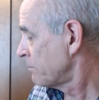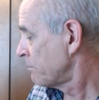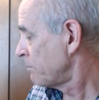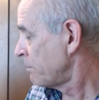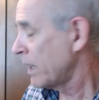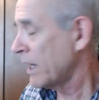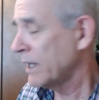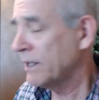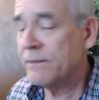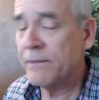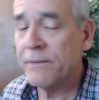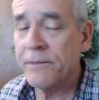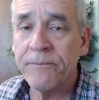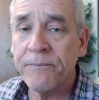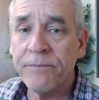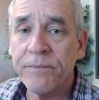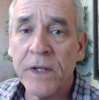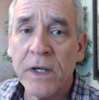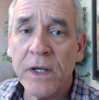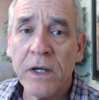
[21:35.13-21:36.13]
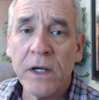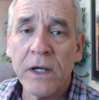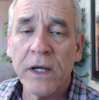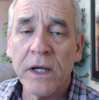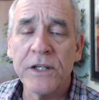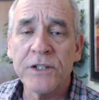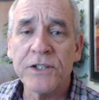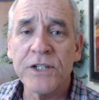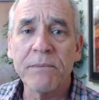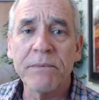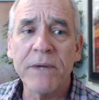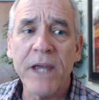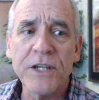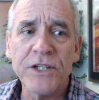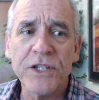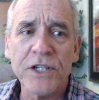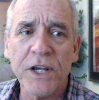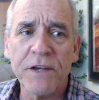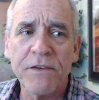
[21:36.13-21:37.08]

But in some cases,